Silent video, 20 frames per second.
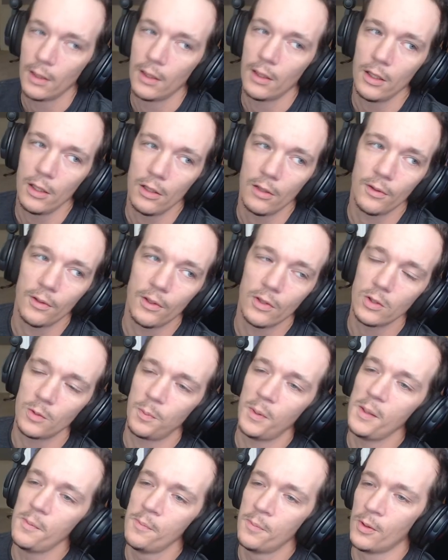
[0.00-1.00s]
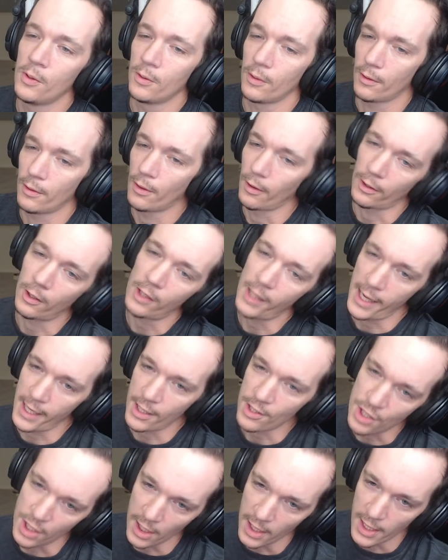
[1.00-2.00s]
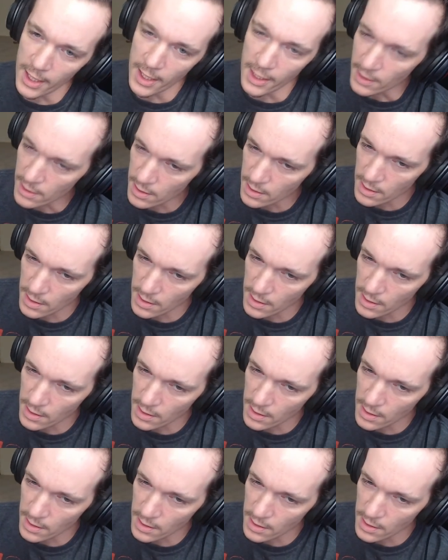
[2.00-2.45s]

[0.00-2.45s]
You know those people are clashing heads,